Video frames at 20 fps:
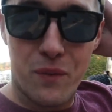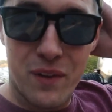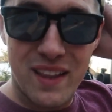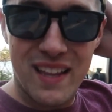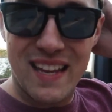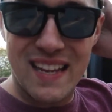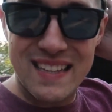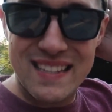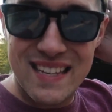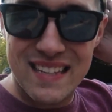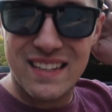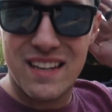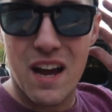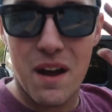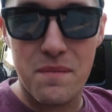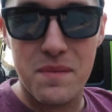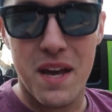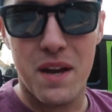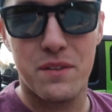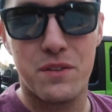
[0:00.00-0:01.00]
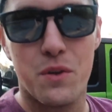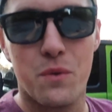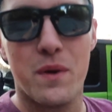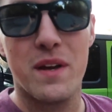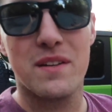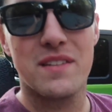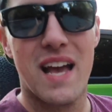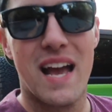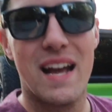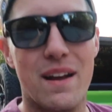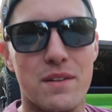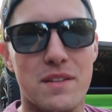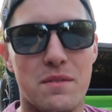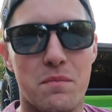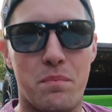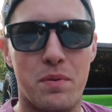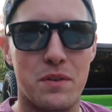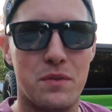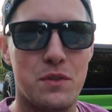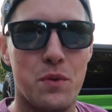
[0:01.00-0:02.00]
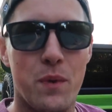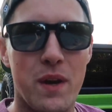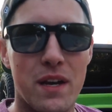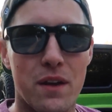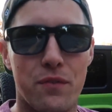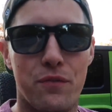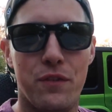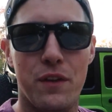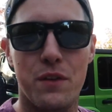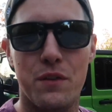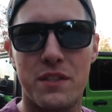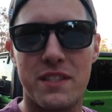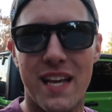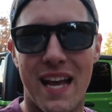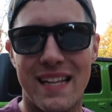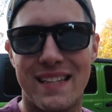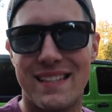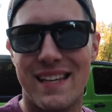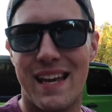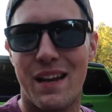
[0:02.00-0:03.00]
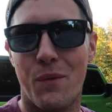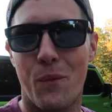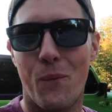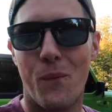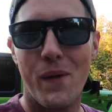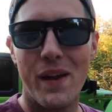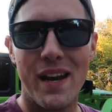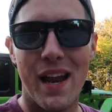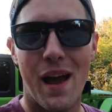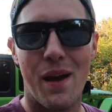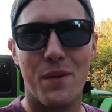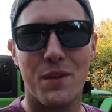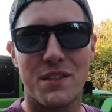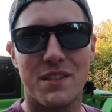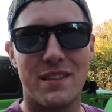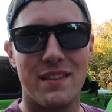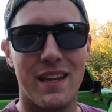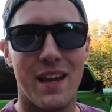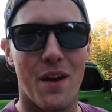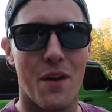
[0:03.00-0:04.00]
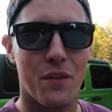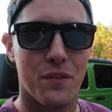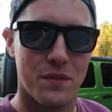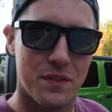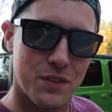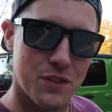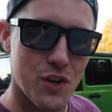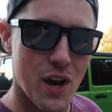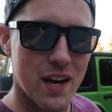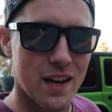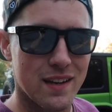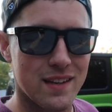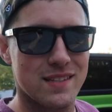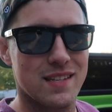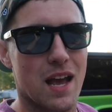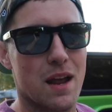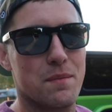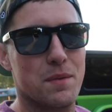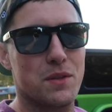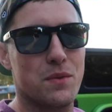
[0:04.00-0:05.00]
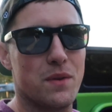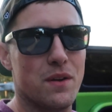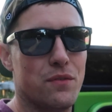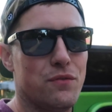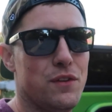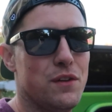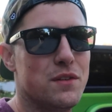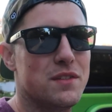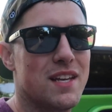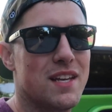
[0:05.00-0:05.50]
really it did come down to wheels. I was between a few sets, and when I was, you know, trying to decide between a few